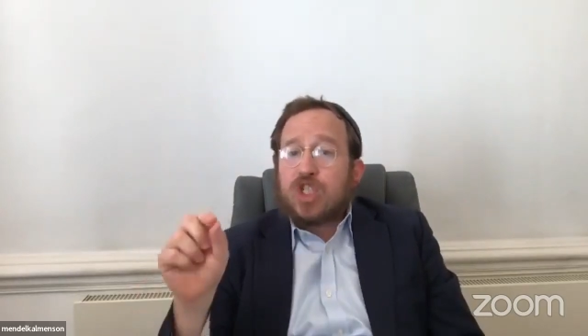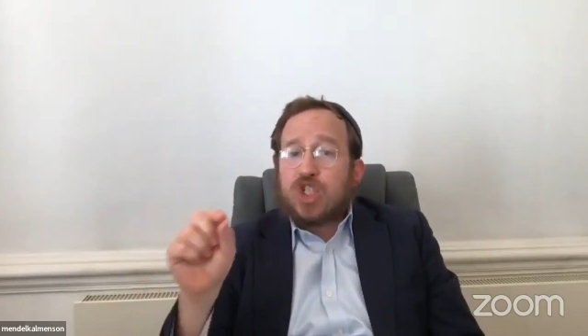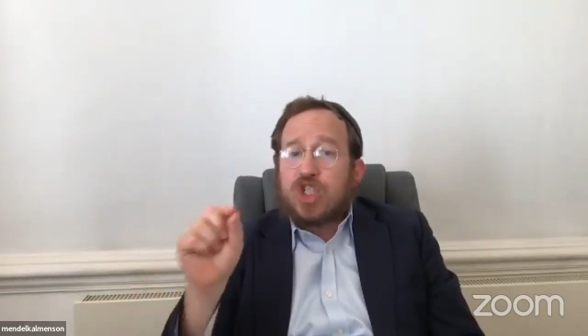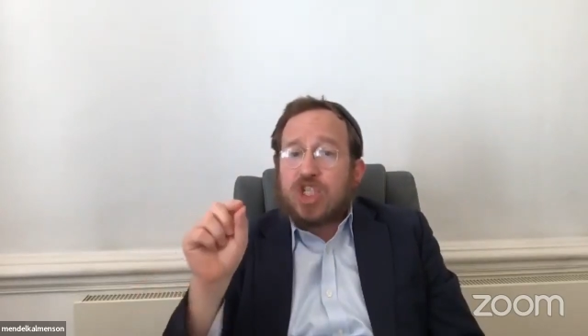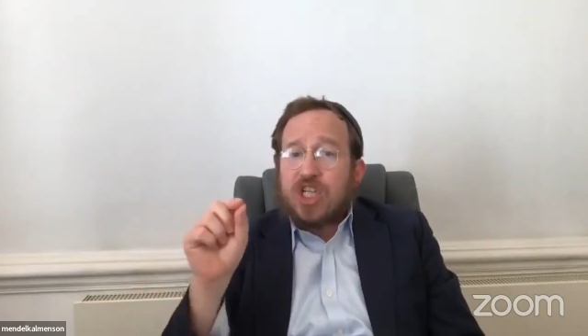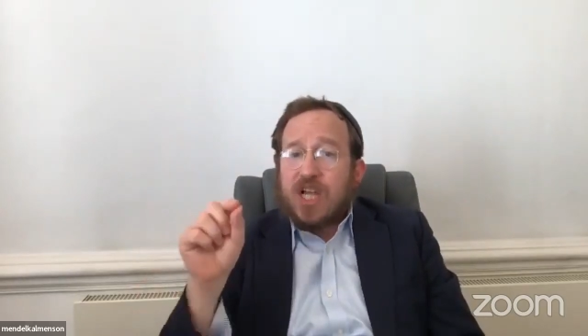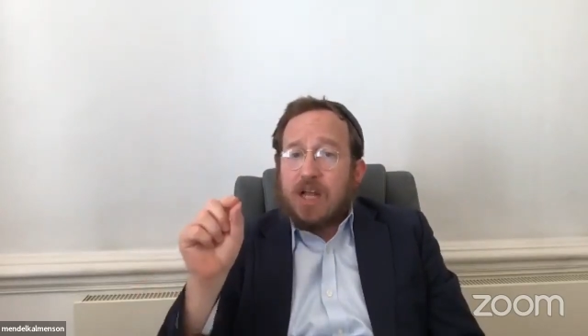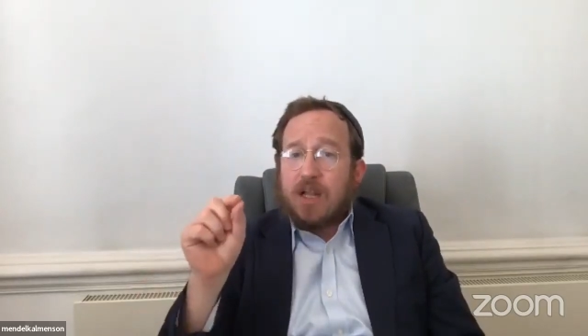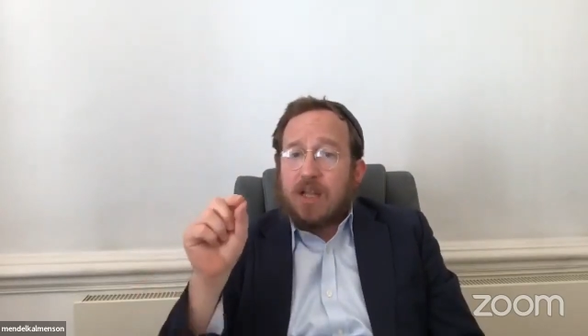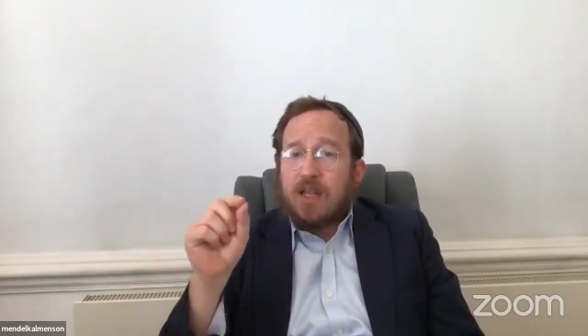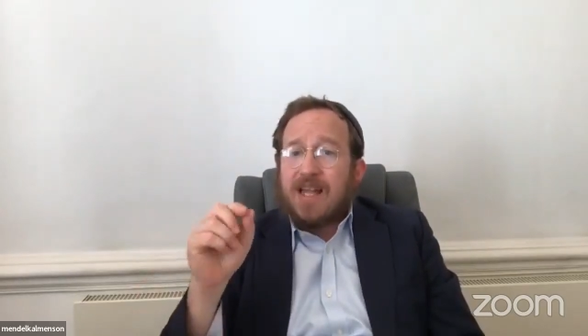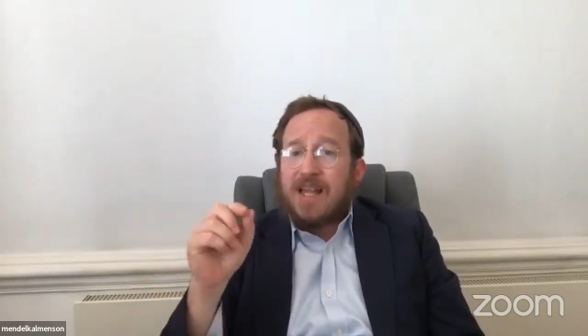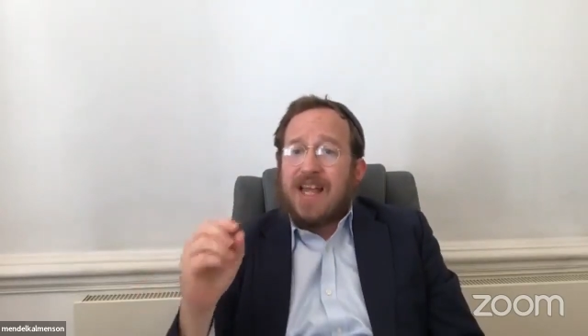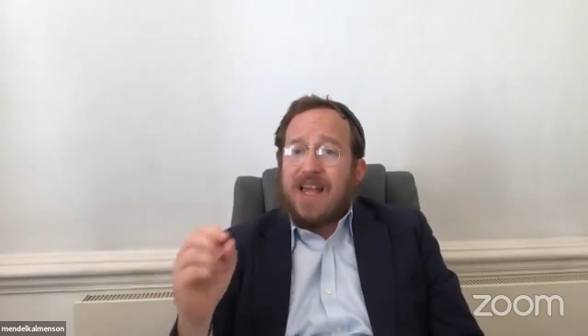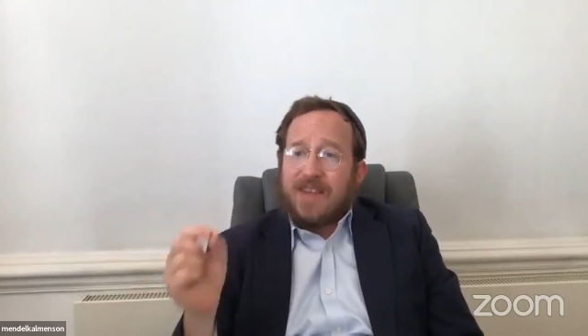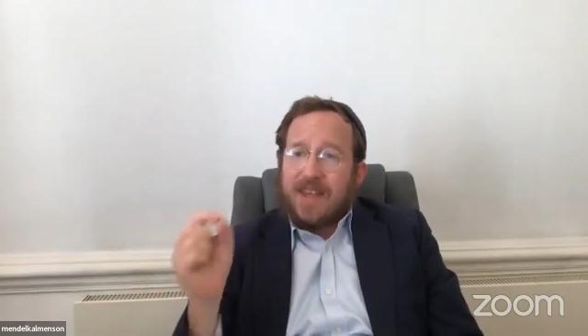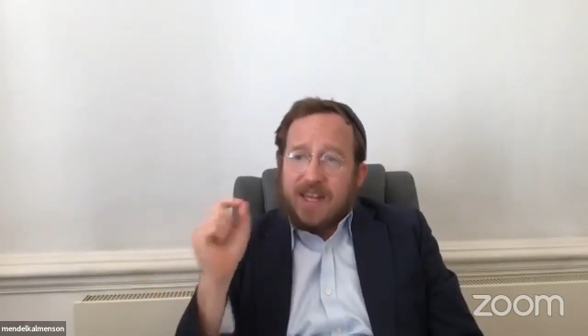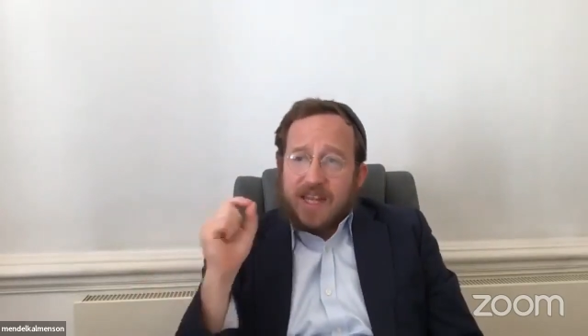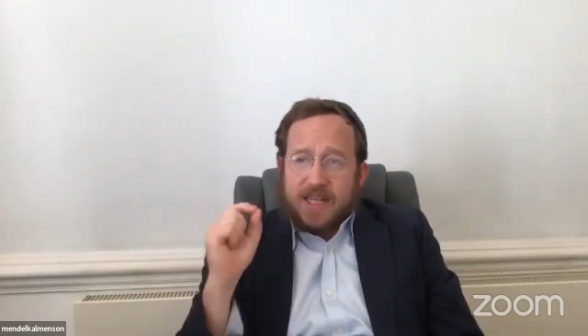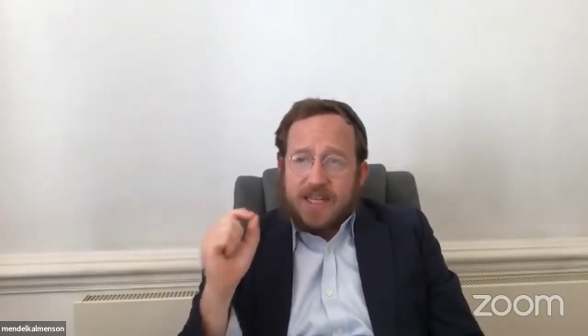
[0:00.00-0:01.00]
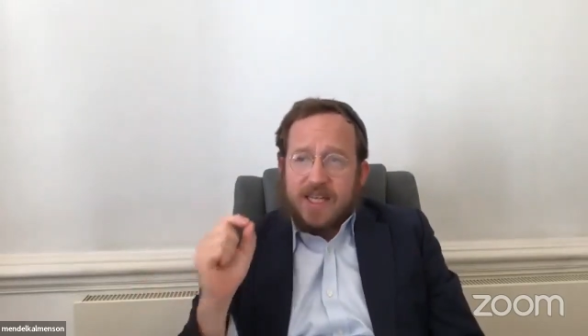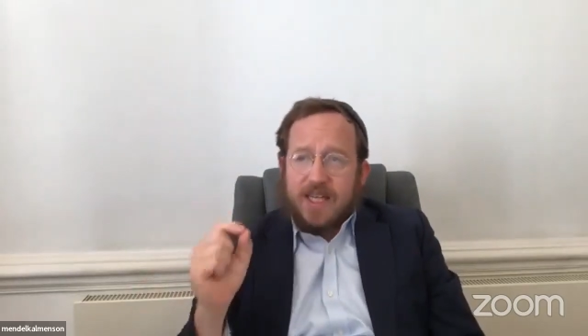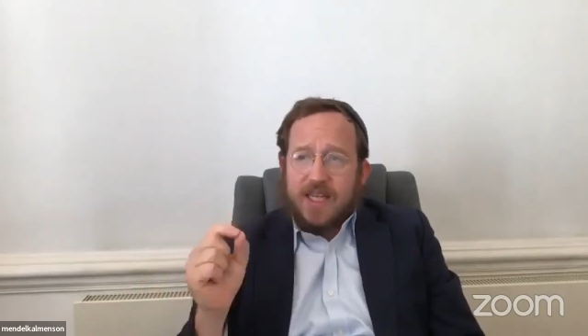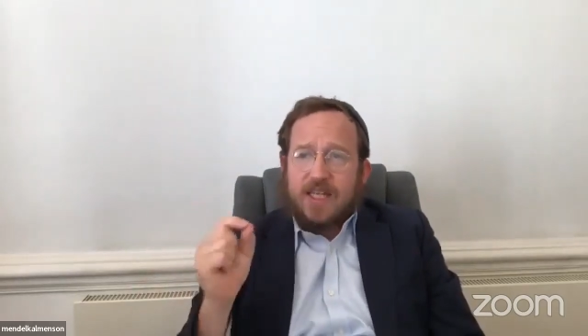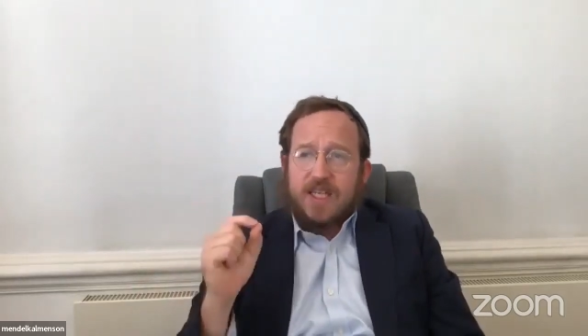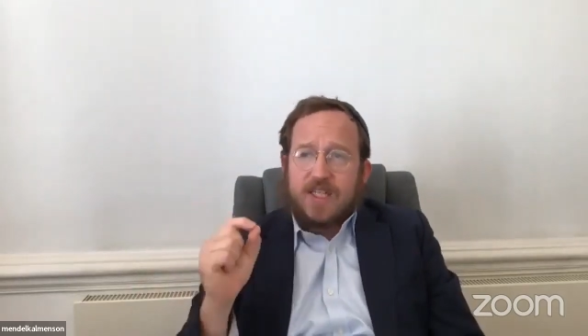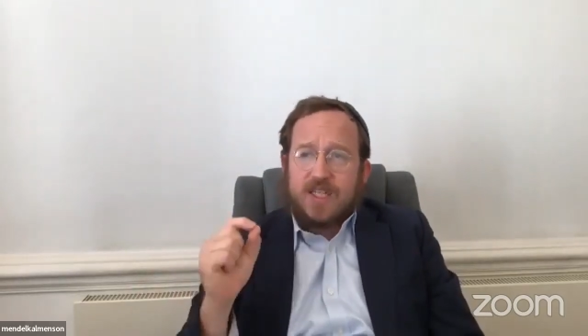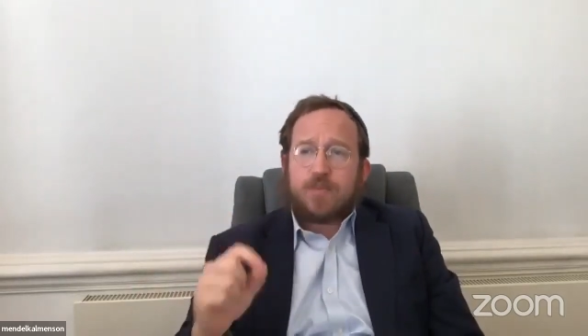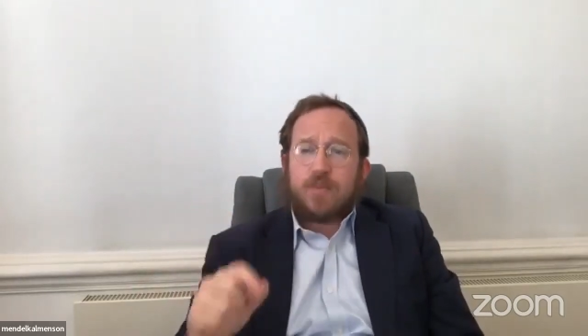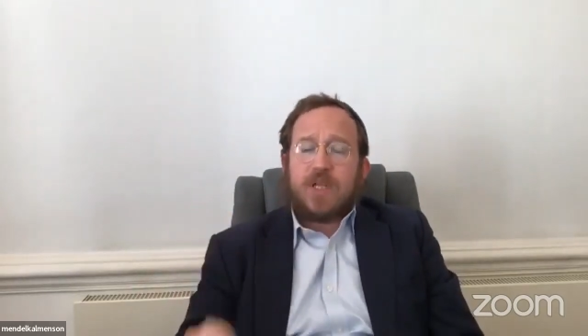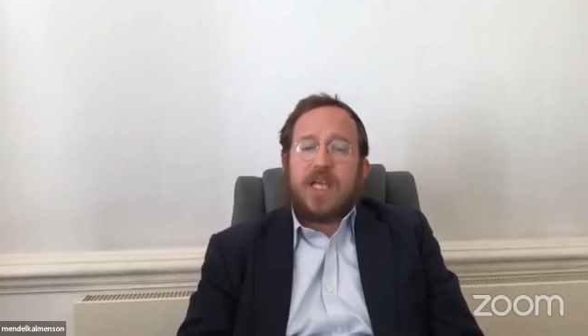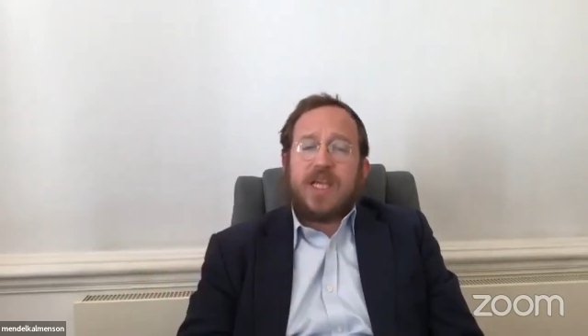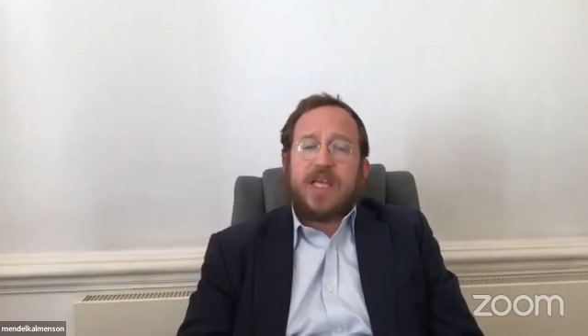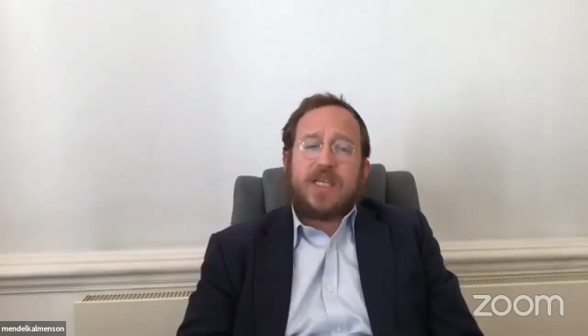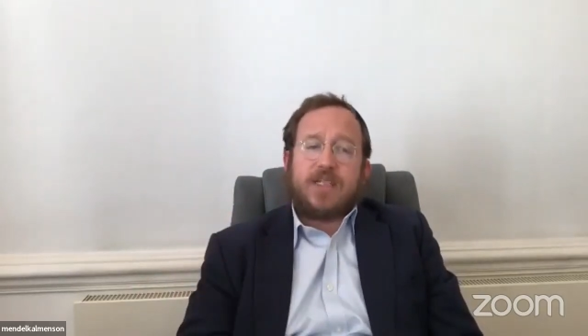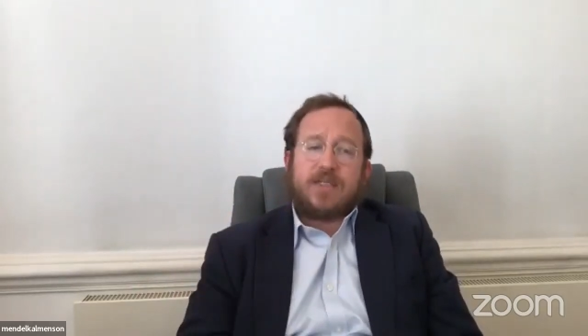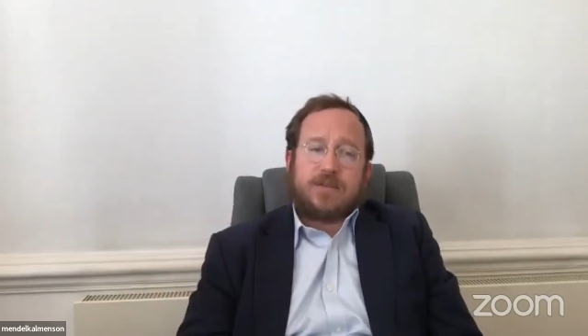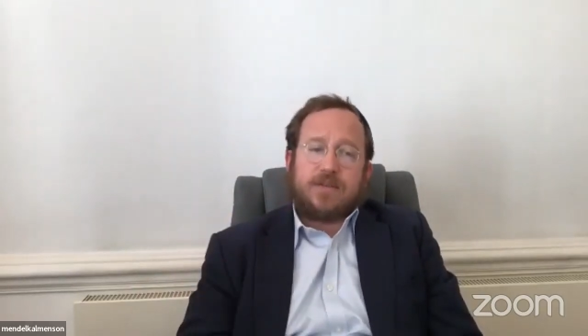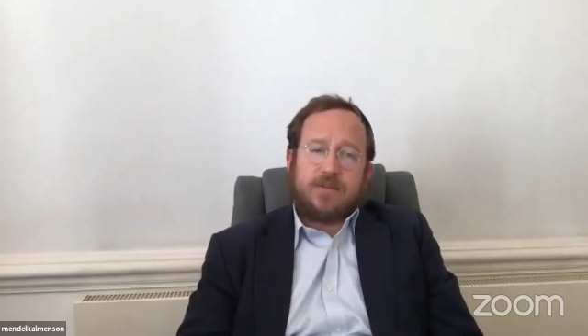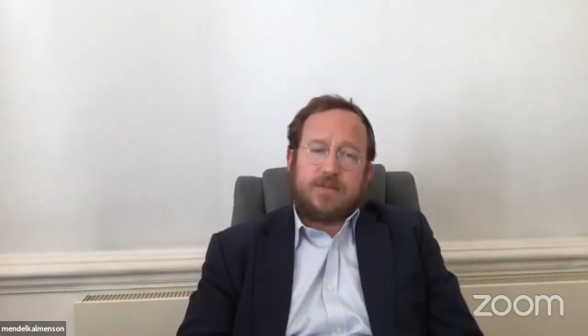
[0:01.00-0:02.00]
shell that had hit his
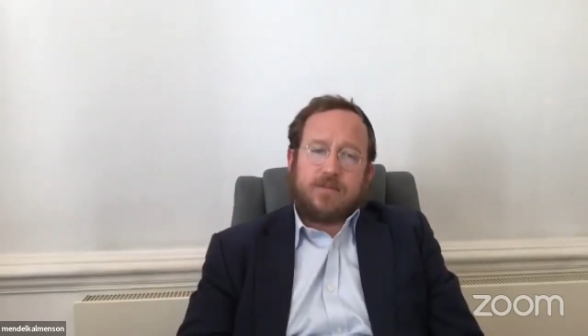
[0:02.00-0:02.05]
plane.